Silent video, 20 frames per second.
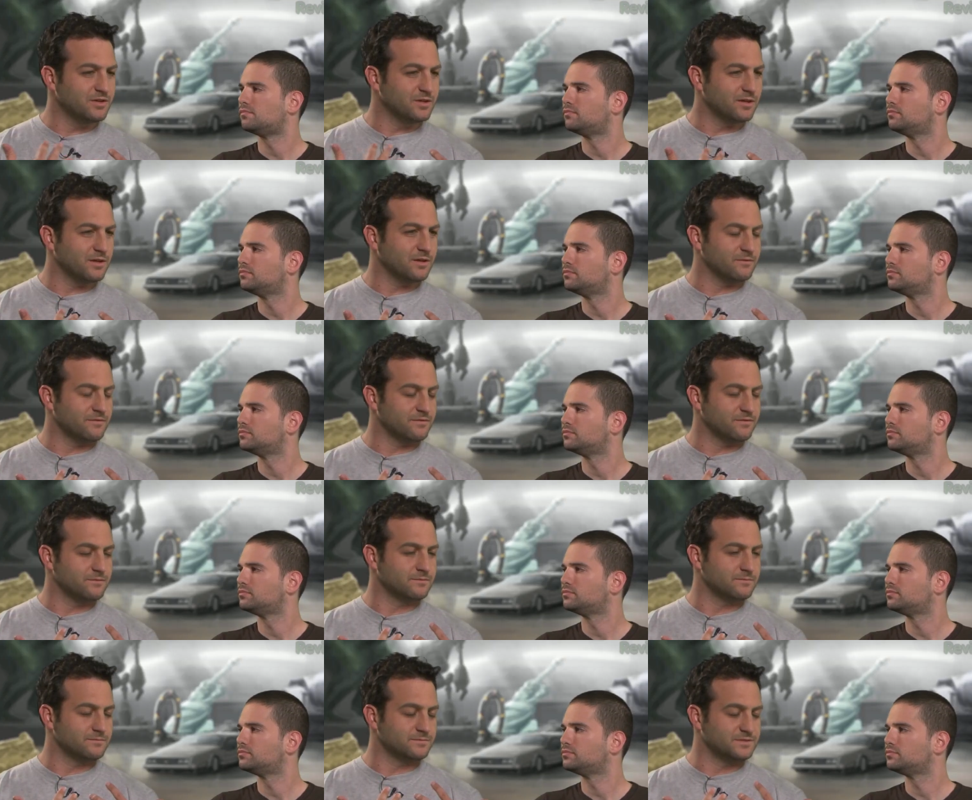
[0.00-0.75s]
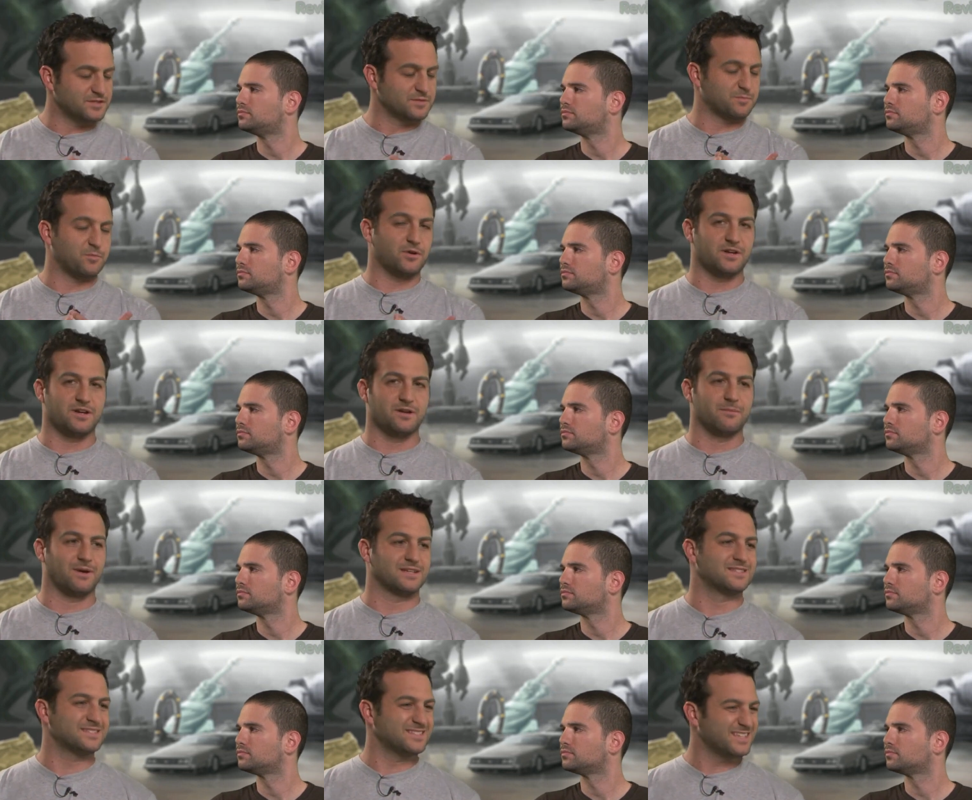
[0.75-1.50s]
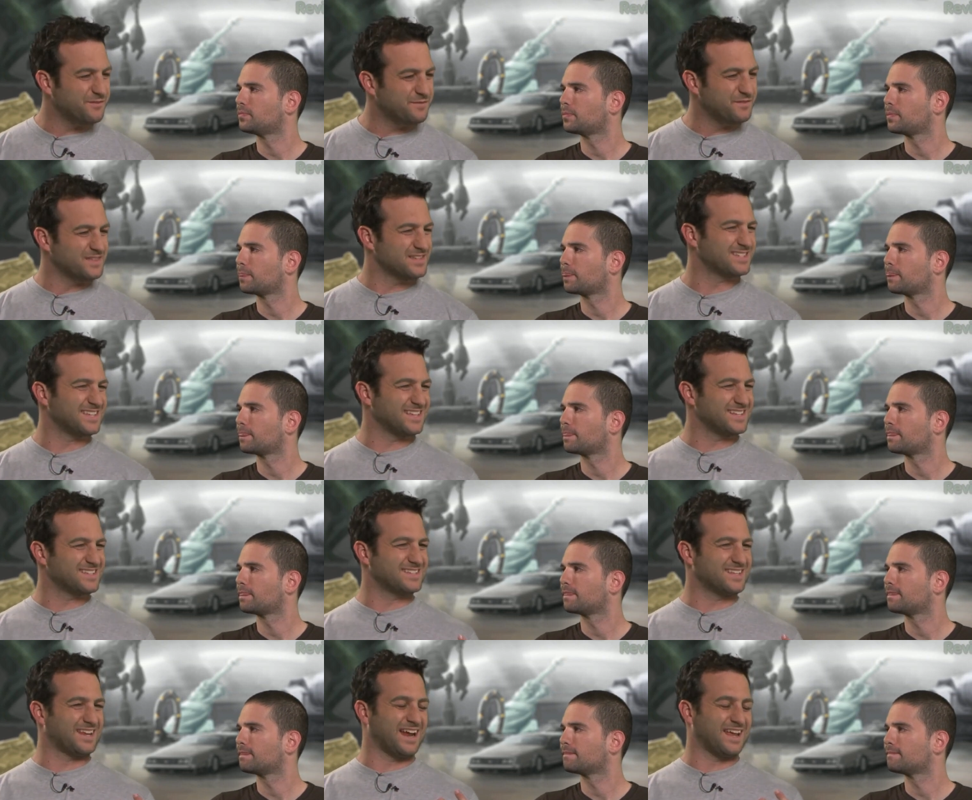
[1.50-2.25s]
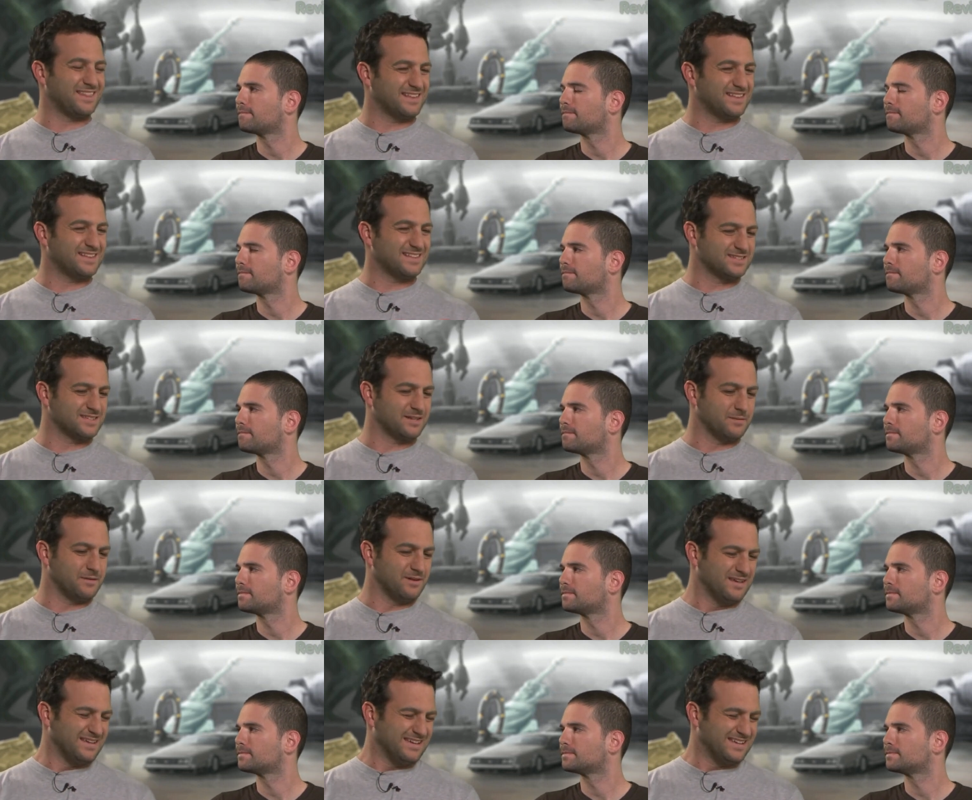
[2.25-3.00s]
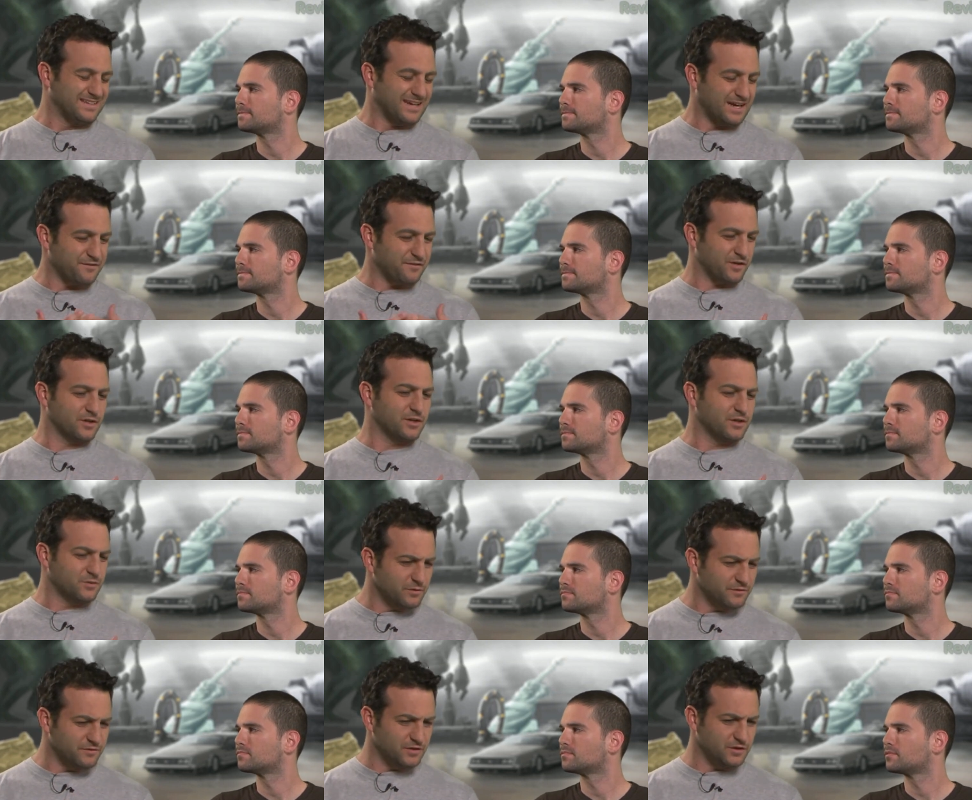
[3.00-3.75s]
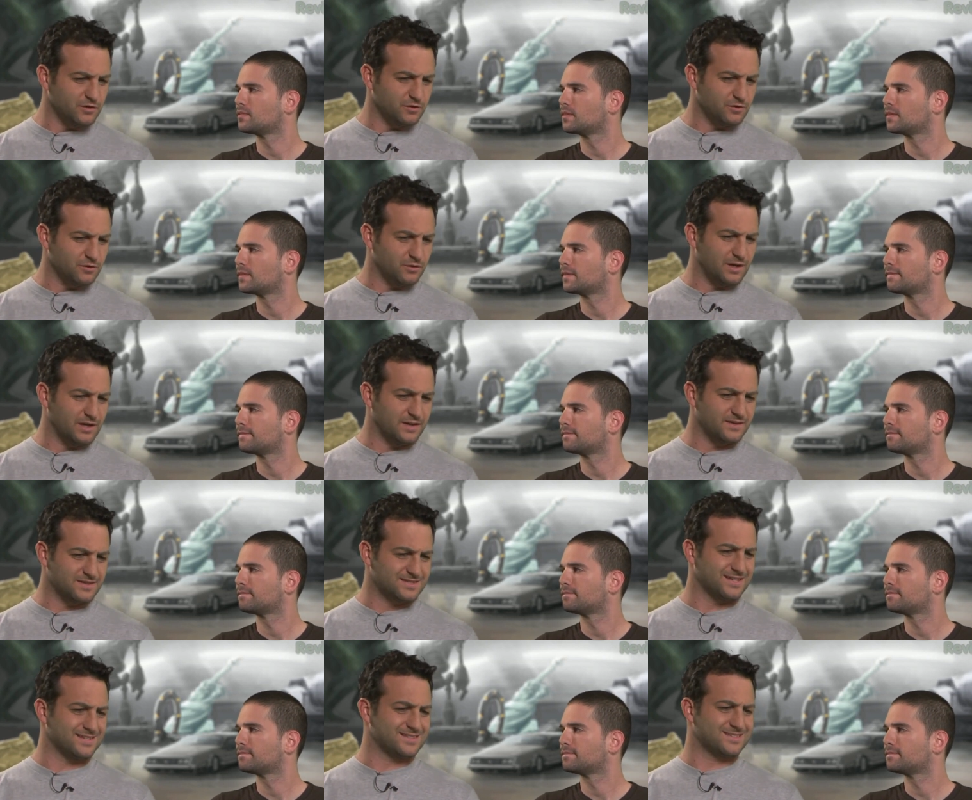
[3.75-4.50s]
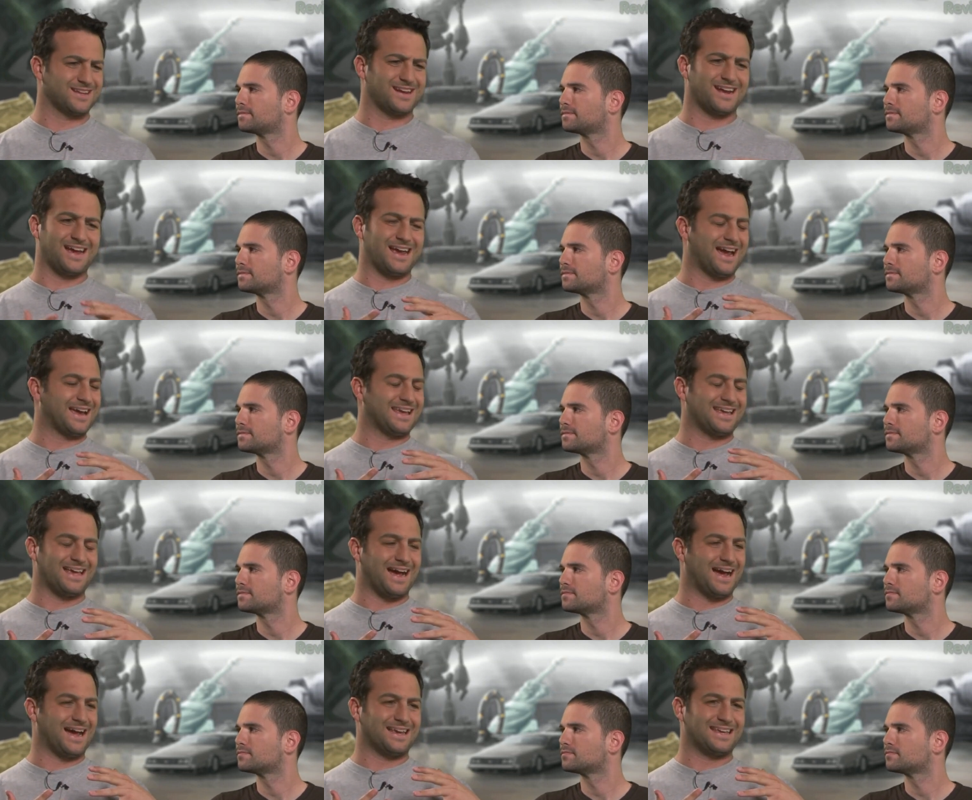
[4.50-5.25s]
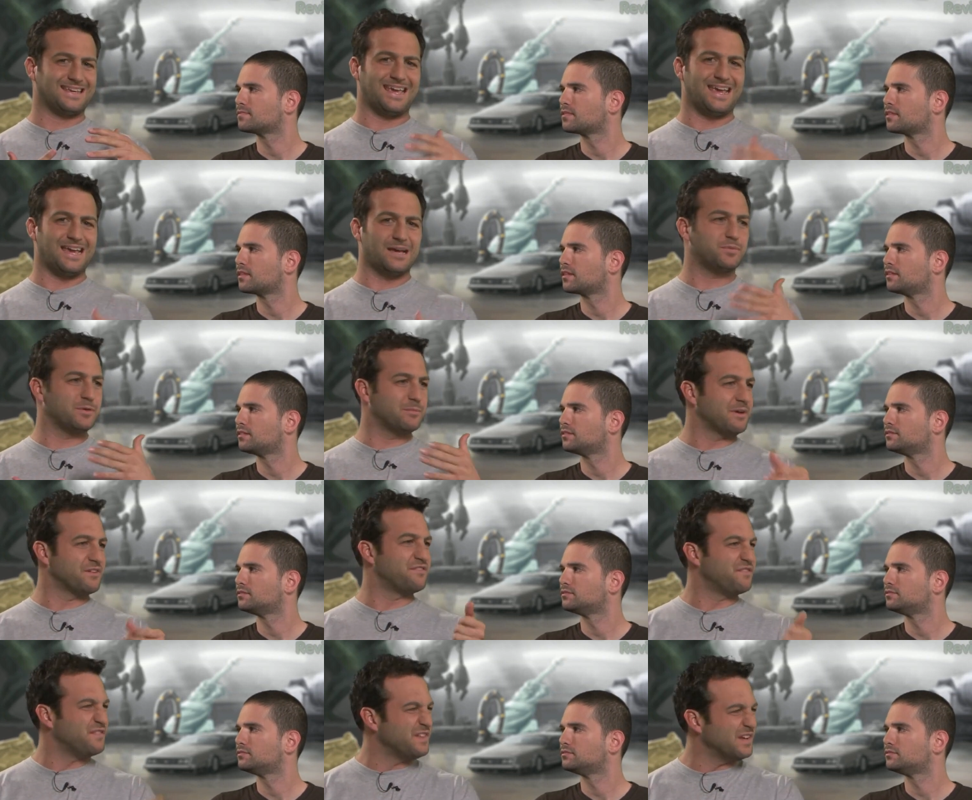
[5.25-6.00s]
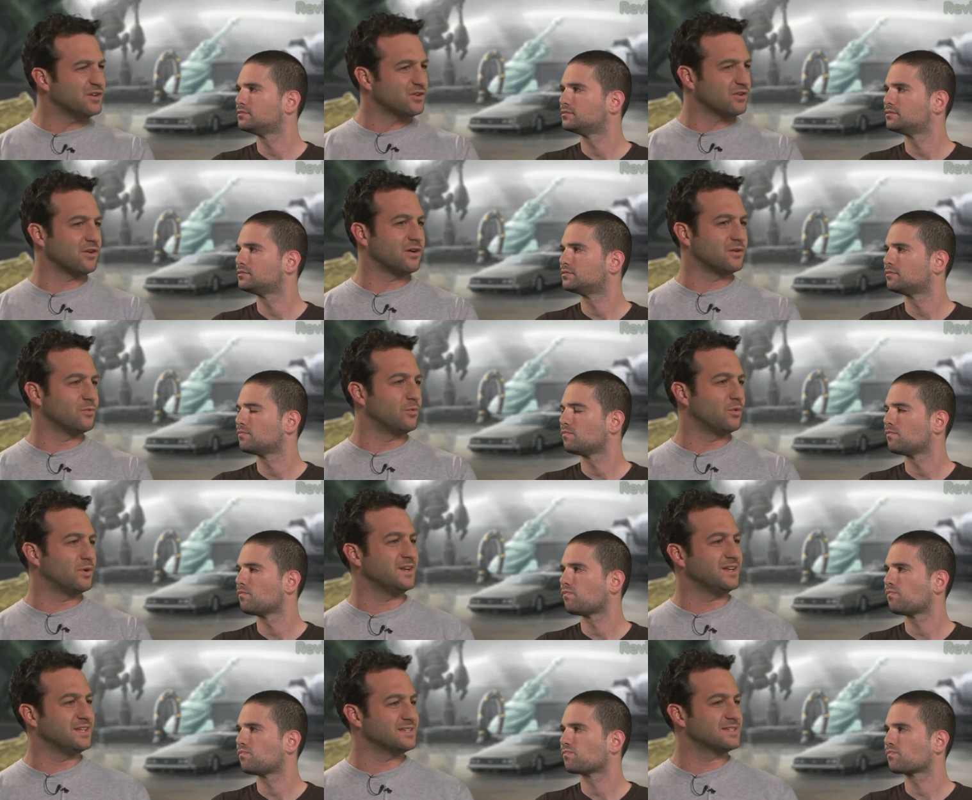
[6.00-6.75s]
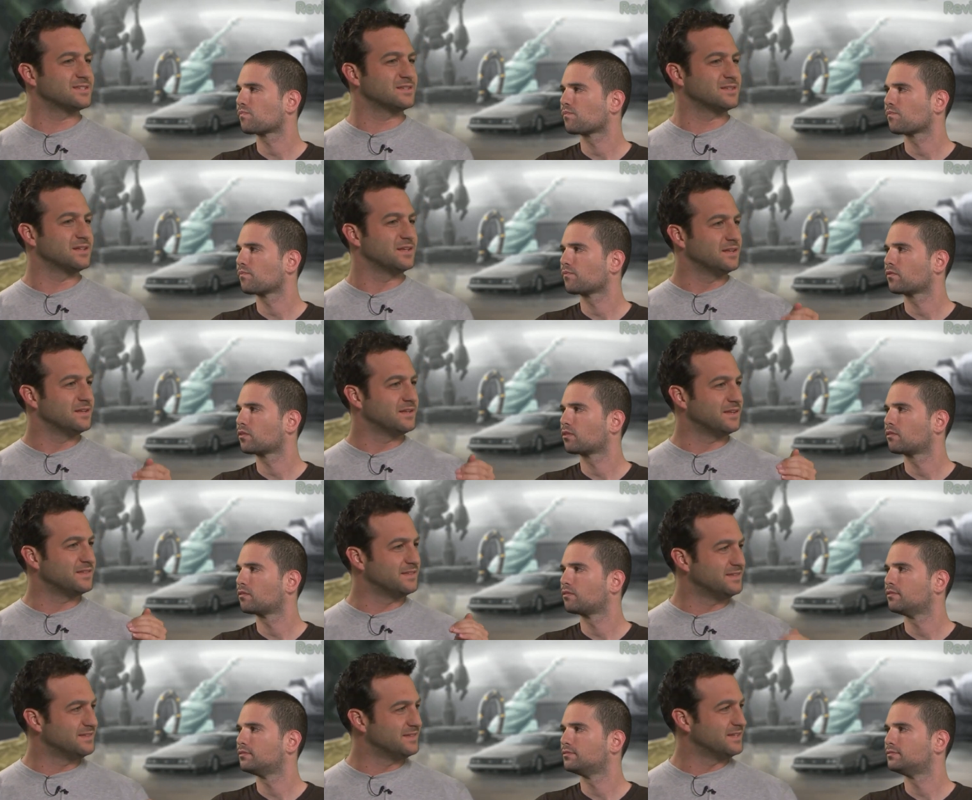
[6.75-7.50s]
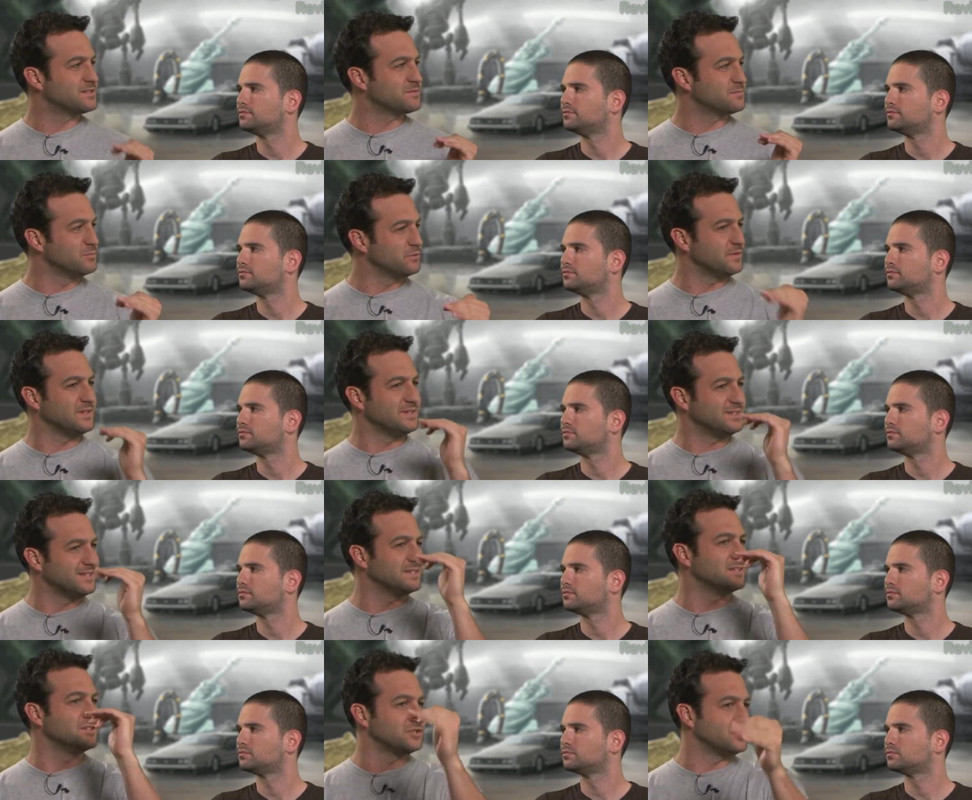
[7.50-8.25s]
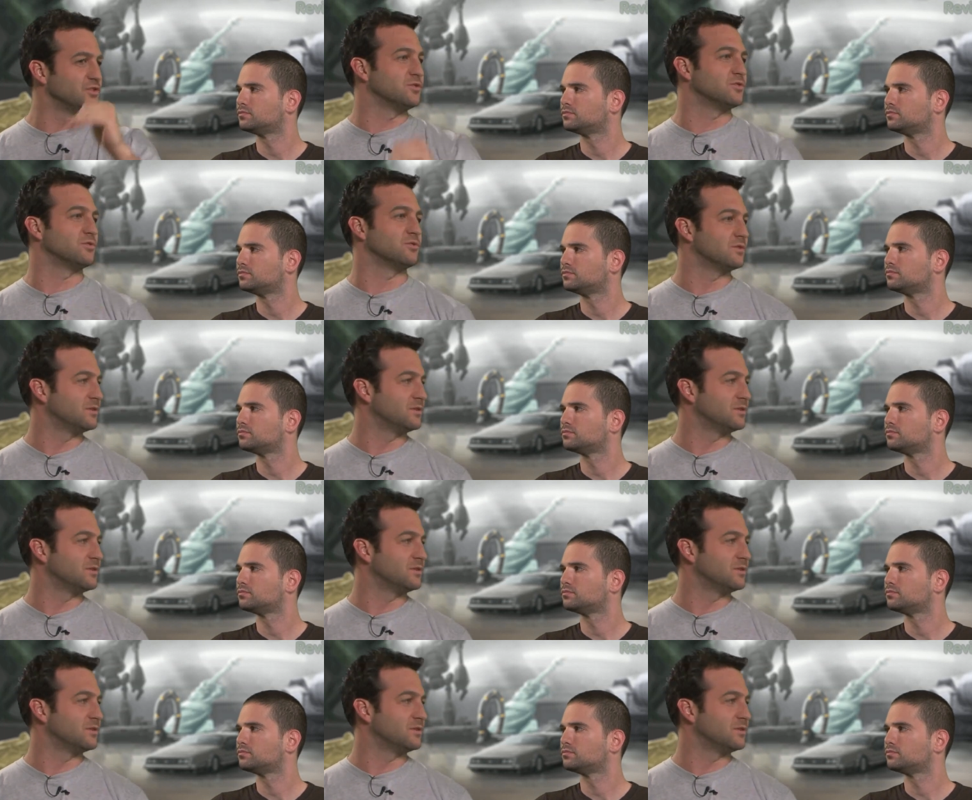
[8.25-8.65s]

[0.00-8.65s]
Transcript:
Speaker 1: little disappointed in myself in the sense that I think this is a not a very good review in the sense that I, I, I can't put my finger on what it is that this movie didn't do.